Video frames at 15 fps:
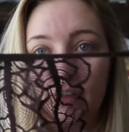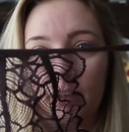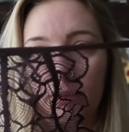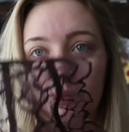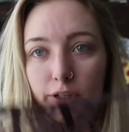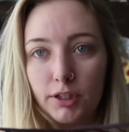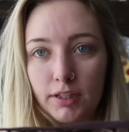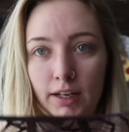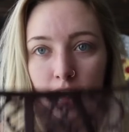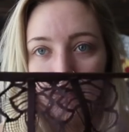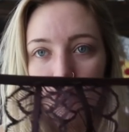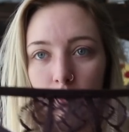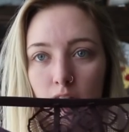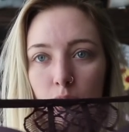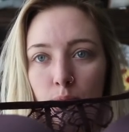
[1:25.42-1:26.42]
and underwear
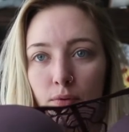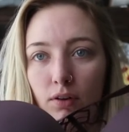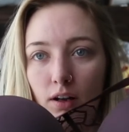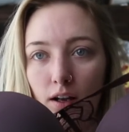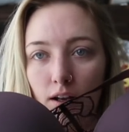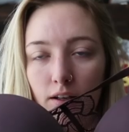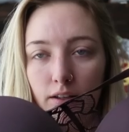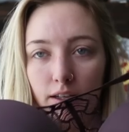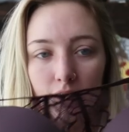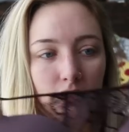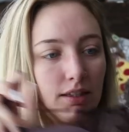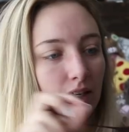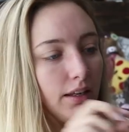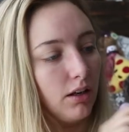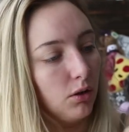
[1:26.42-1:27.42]
set. This bra
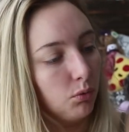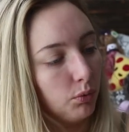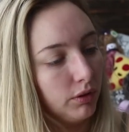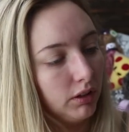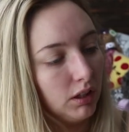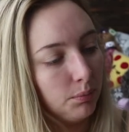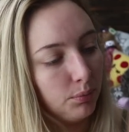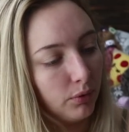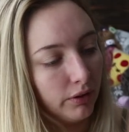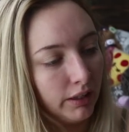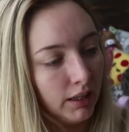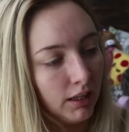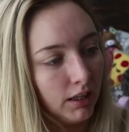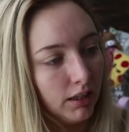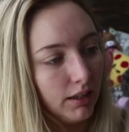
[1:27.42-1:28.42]
is like a really
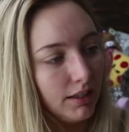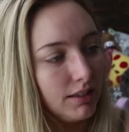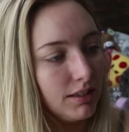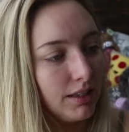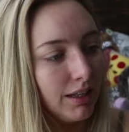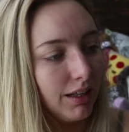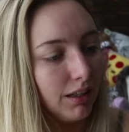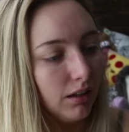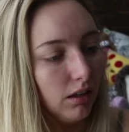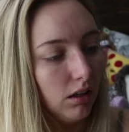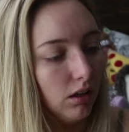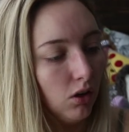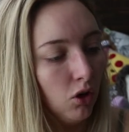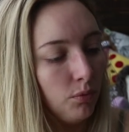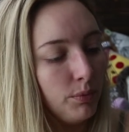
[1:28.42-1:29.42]
pretty, it's like
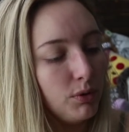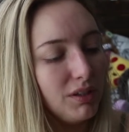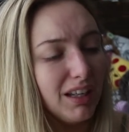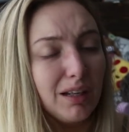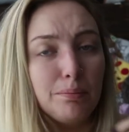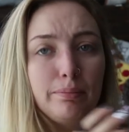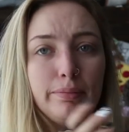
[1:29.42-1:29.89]
almost like a